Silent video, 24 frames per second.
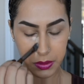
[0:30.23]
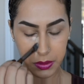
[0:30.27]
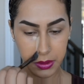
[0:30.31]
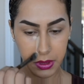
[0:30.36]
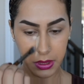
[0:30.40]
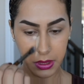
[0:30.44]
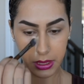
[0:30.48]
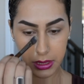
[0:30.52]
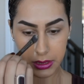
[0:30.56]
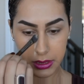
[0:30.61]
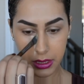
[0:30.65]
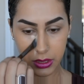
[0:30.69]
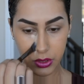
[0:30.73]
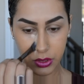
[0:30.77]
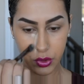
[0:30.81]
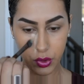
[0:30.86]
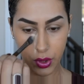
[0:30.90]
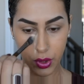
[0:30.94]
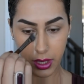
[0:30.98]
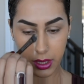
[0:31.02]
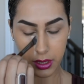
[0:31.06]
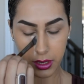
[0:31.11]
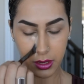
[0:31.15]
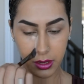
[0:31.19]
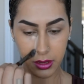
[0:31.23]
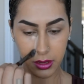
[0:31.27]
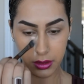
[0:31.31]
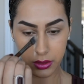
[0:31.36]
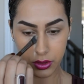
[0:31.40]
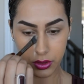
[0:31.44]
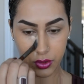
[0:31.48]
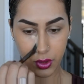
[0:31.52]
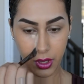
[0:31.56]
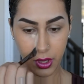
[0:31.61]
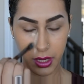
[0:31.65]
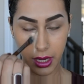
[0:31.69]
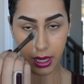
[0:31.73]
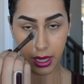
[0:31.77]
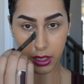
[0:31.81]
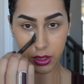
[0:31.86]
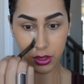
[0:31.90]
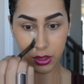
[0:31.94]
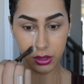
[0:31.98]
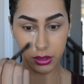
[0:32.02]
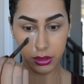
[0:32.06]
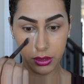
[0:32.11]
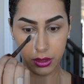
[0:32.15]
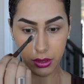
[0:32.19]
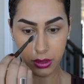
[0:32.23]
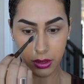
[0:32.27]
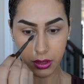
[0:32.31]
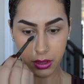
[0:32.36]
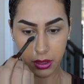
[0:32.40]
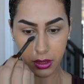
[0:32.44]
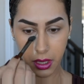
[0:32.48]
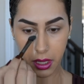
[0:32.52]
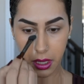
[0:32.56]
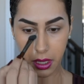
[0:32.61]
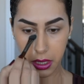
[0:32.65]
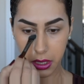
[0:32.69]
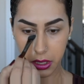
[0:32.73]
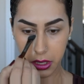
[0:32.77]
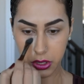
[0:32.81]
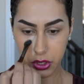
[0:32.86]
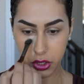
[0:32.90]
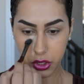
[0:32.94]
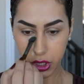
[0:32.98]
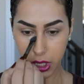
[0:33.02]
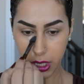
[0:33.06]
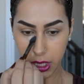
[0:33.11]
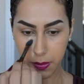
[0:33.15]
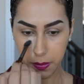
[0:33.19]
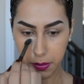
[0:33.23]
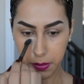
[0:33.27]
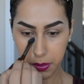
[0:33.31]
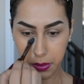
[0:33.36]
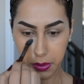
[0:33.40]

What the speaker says: I guess a triangular shape